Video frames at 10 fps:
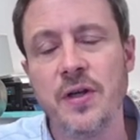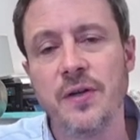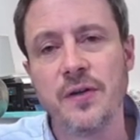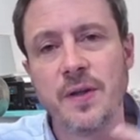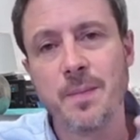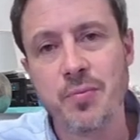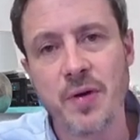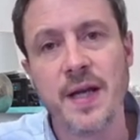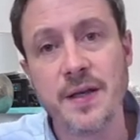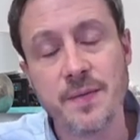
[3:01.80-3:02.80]
that the
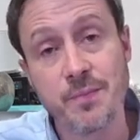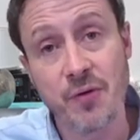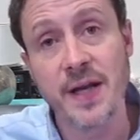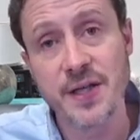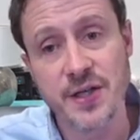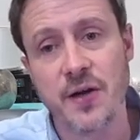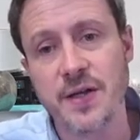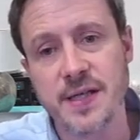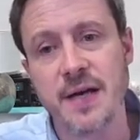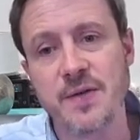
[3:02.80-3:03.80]
brain
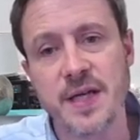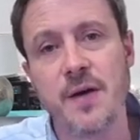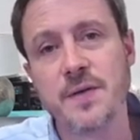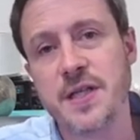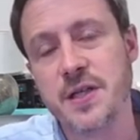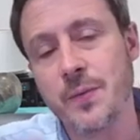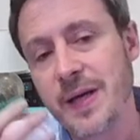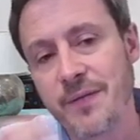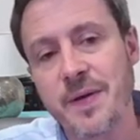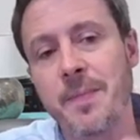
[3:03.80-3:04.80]
science now tells us that we
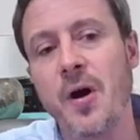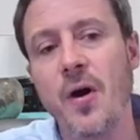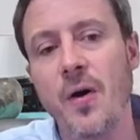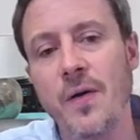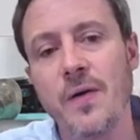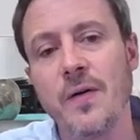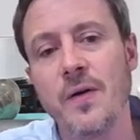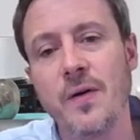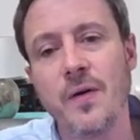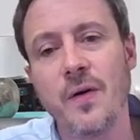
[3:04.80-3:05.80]
have the part
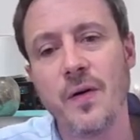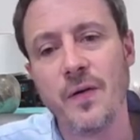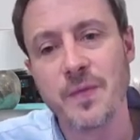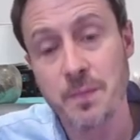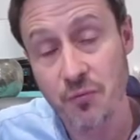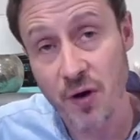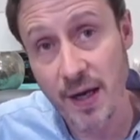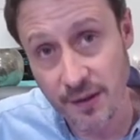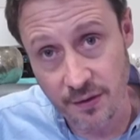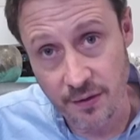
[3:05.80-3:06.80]
of a
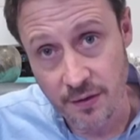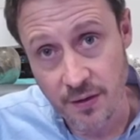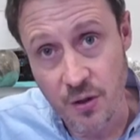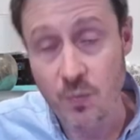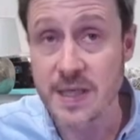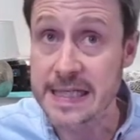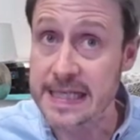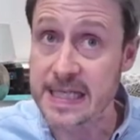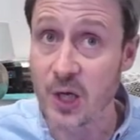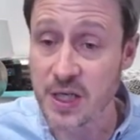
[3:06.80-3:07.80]
brain, which is the
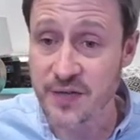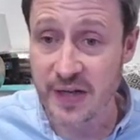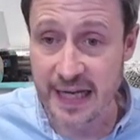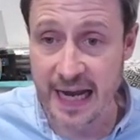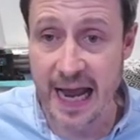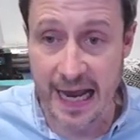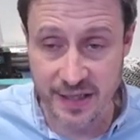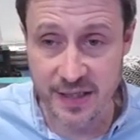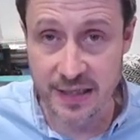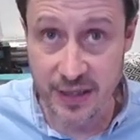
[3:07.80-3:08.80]
size of a
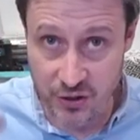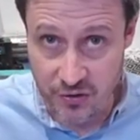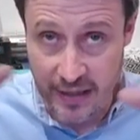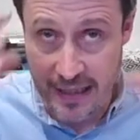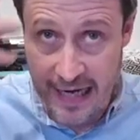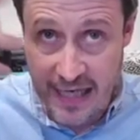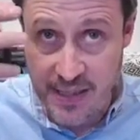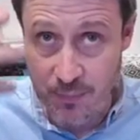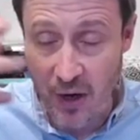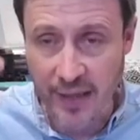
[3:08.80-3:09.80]
cat, literally a cat's
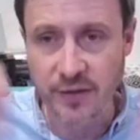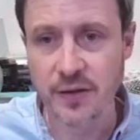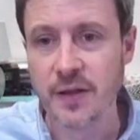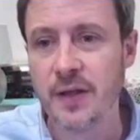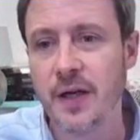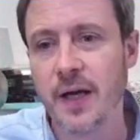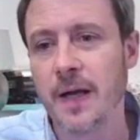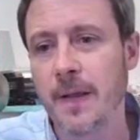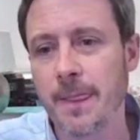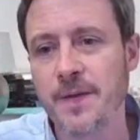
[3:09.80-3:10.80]
brain.
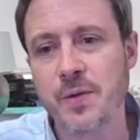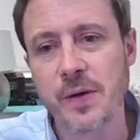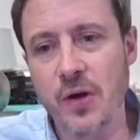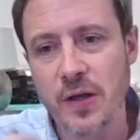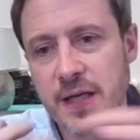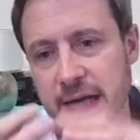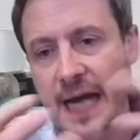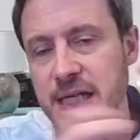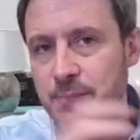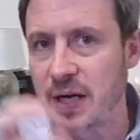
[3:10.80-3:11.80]
So we've got the
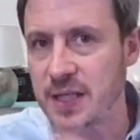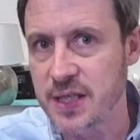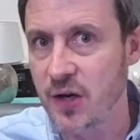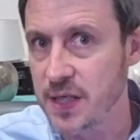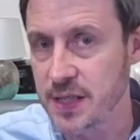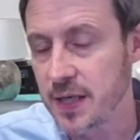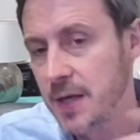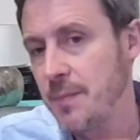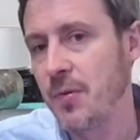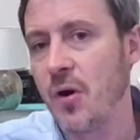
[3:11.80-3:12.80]
cat's brain sized
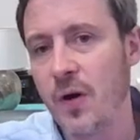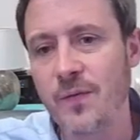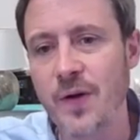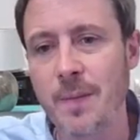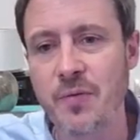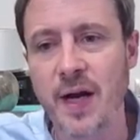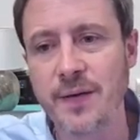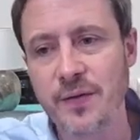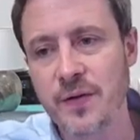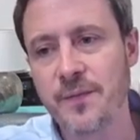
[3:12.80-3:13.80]
part of our
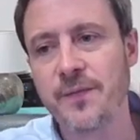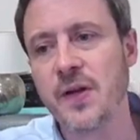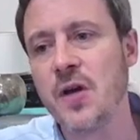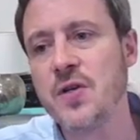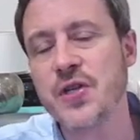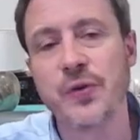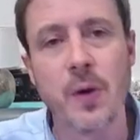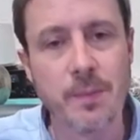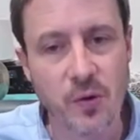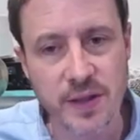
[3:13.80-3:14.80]
brain that flows through our
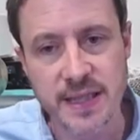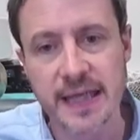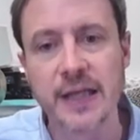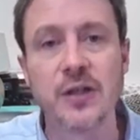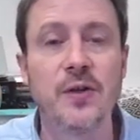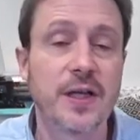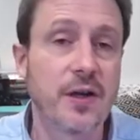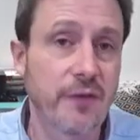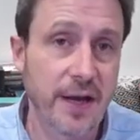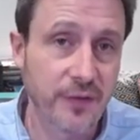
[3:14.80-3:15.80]
bodies, including
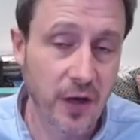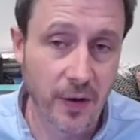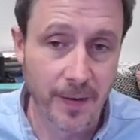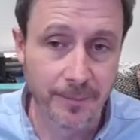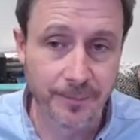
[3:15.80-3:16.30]
around the heart.